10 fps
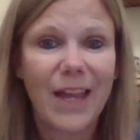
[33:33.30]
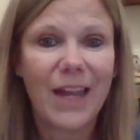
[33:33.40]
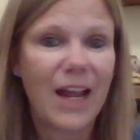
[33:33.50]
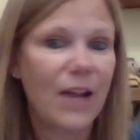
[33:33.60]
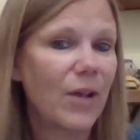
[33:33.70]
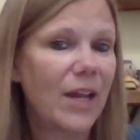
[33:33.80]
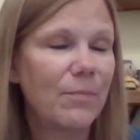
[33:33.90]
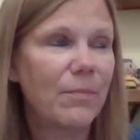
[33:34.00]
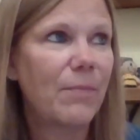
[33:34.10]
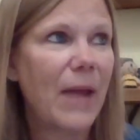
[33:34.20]
And I
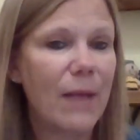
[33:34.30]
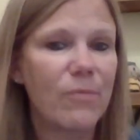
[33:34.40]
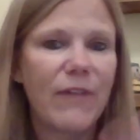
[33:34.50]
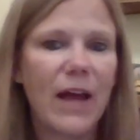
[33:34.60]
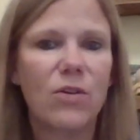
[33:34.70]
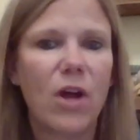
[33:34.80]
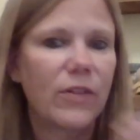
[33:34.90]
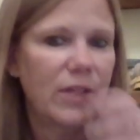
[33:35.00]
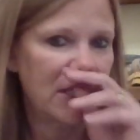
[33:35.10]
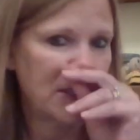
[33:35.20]
and Pam found all
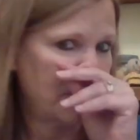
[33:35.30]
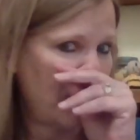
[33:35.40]
these